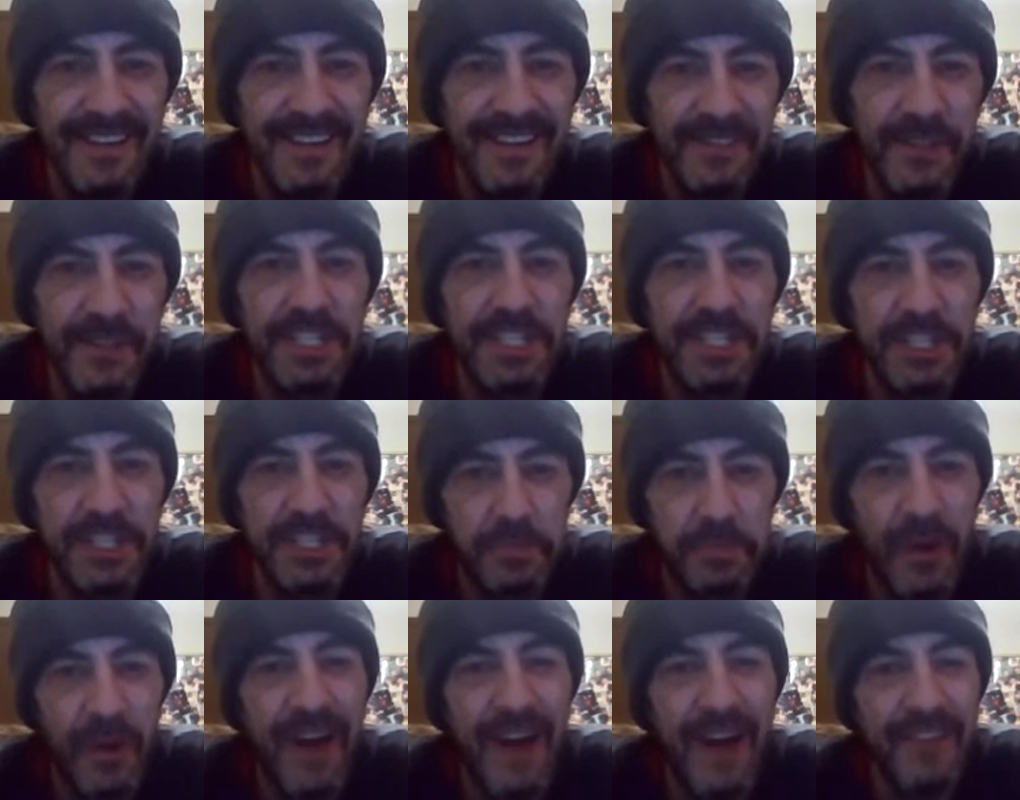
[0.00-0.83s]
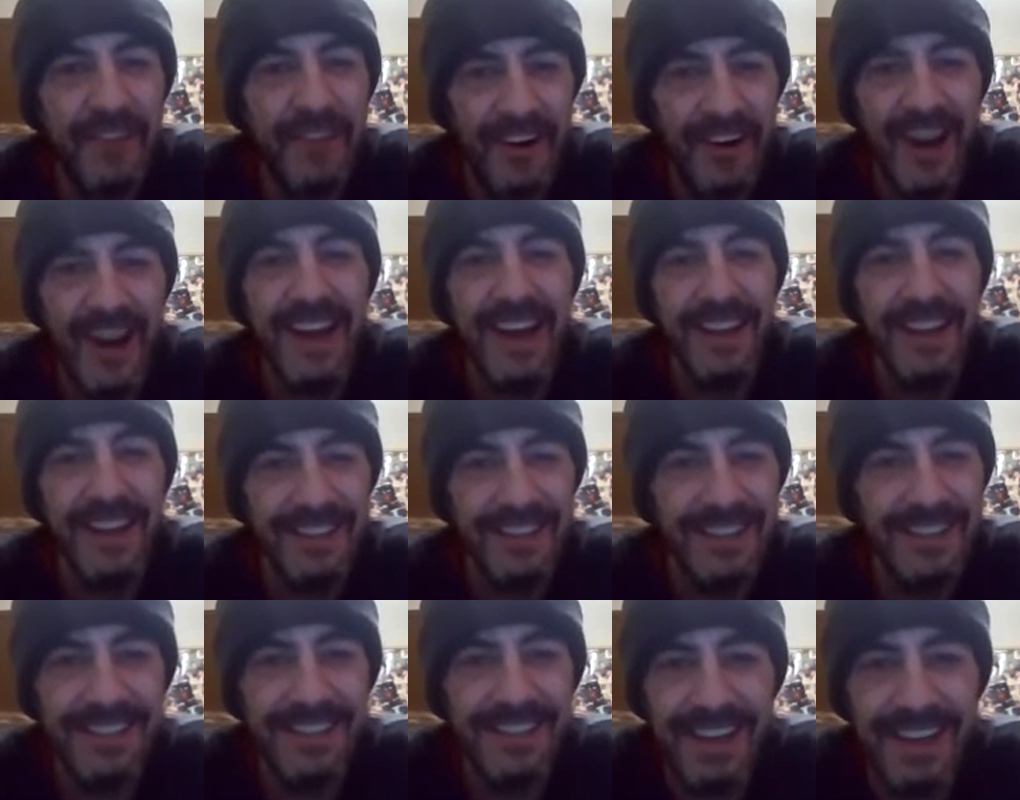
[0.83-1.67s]
Yep, which is private right.
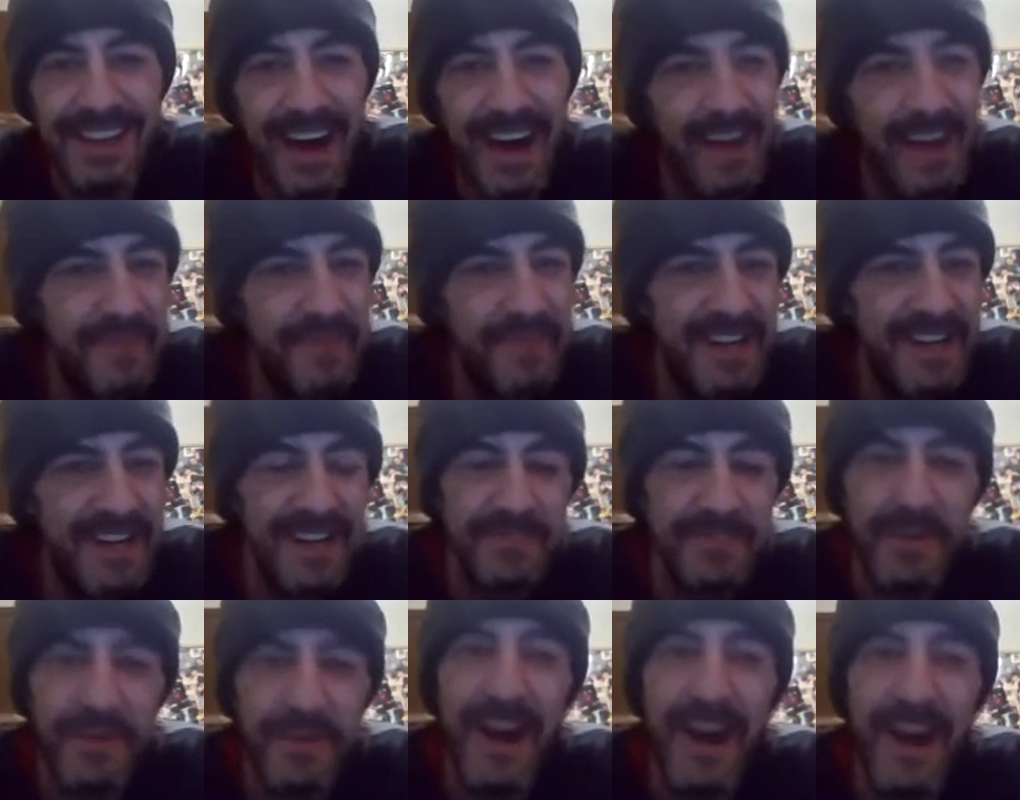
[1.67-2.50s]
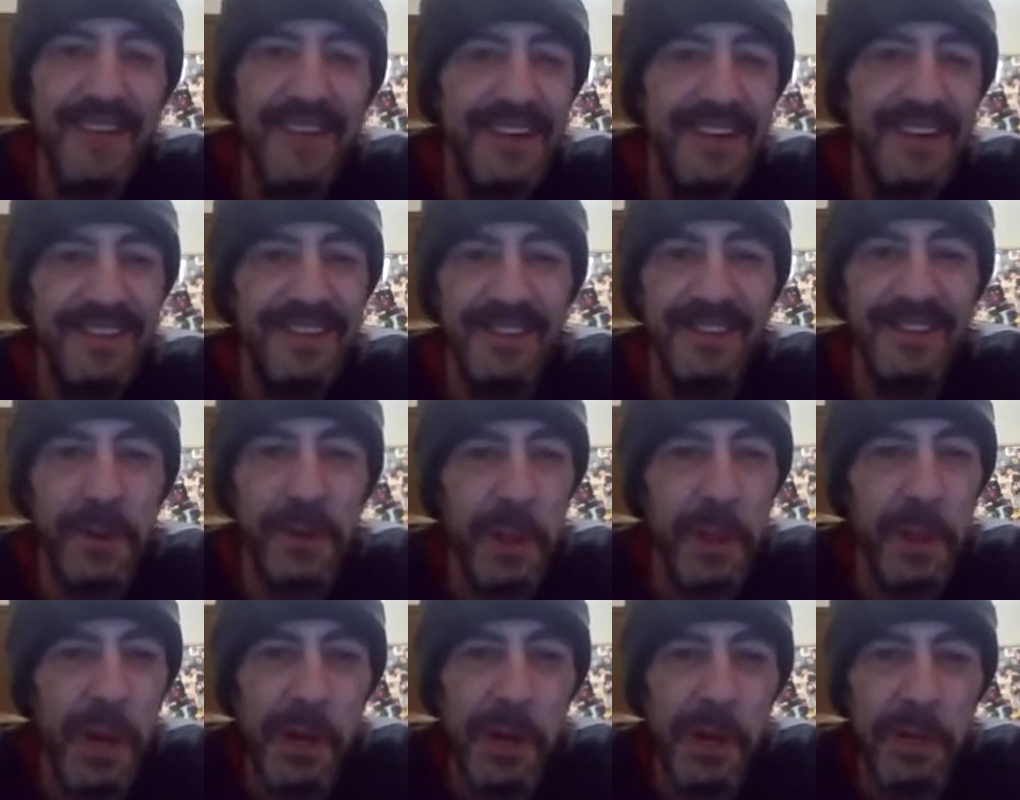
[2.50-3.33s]
It's got to be done private,
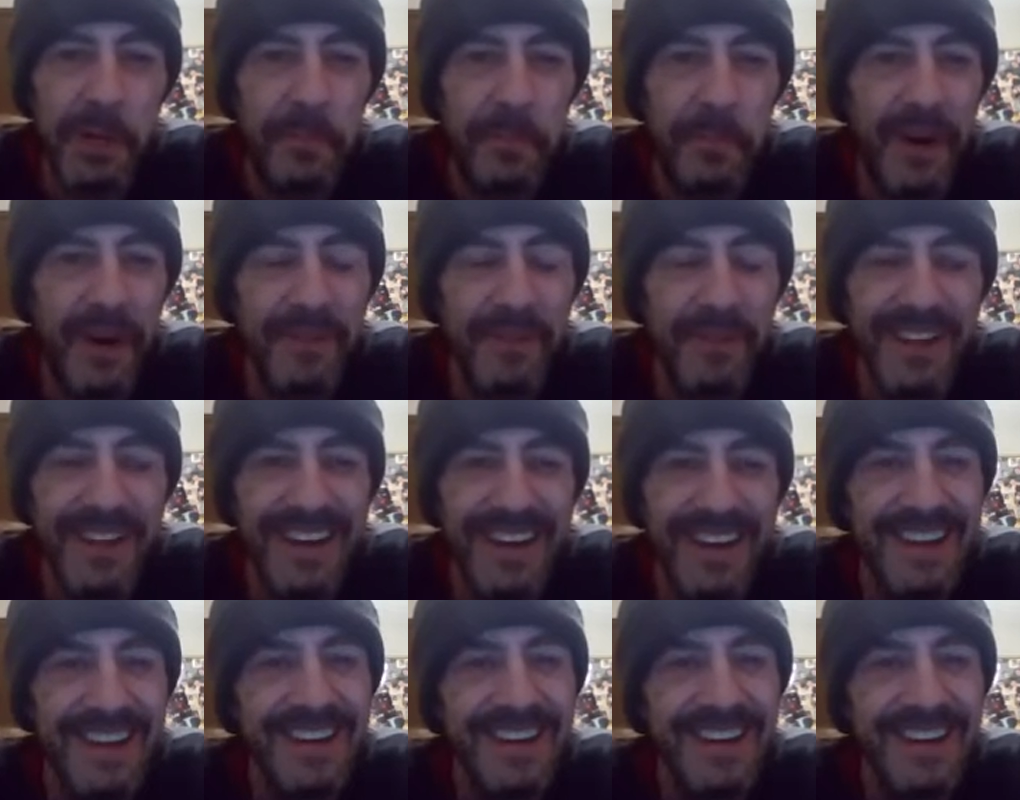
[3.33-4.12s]
no longer public.